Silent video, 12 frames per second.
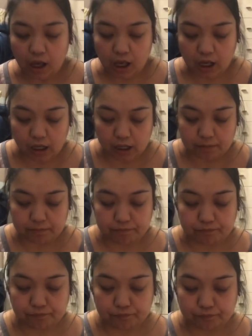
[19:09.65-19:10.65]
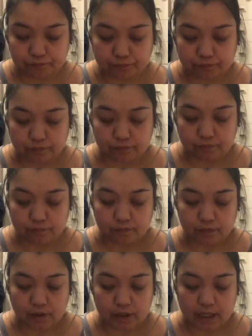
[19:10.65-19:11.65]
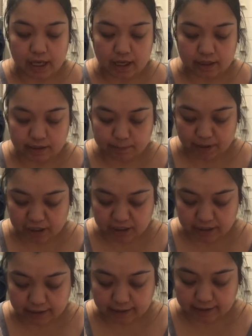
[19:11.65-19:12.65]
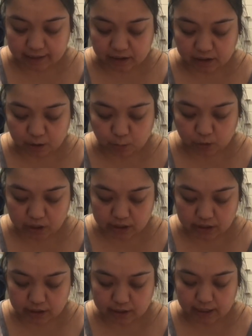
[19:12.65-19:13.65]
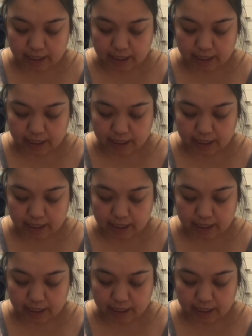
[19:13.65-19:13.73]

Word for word: Um, yeah, especially the tinted ones.